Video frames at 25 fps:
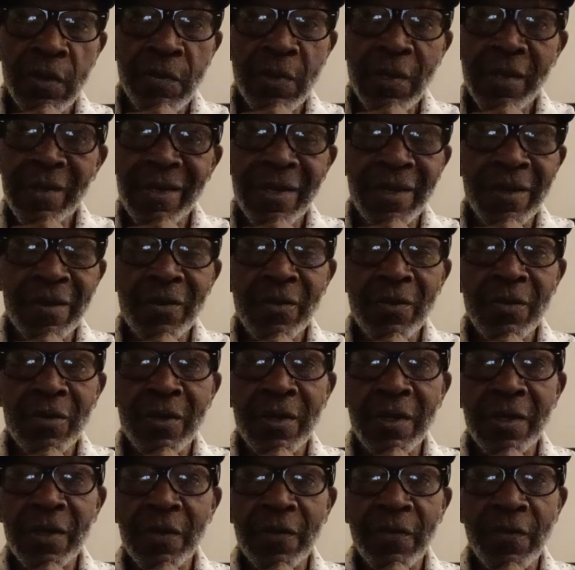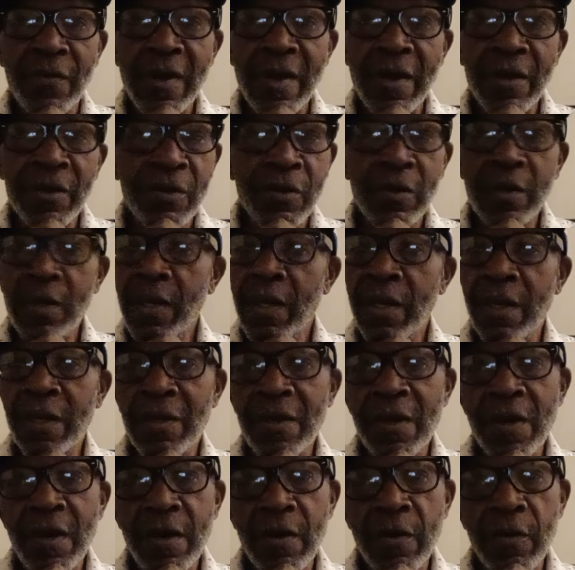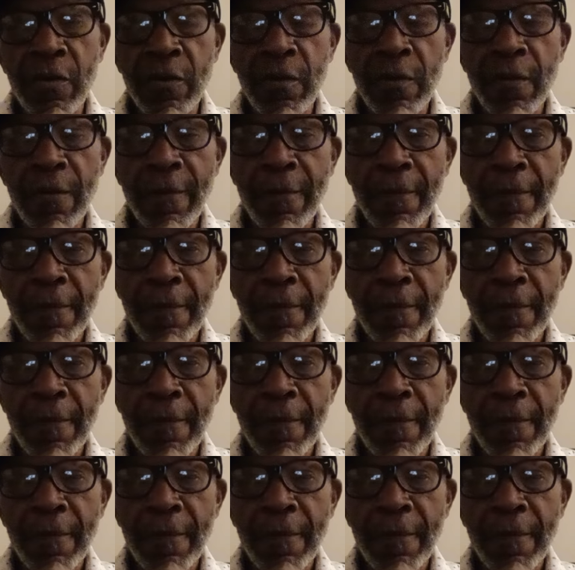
I'm not telling you to disavow your gang, no.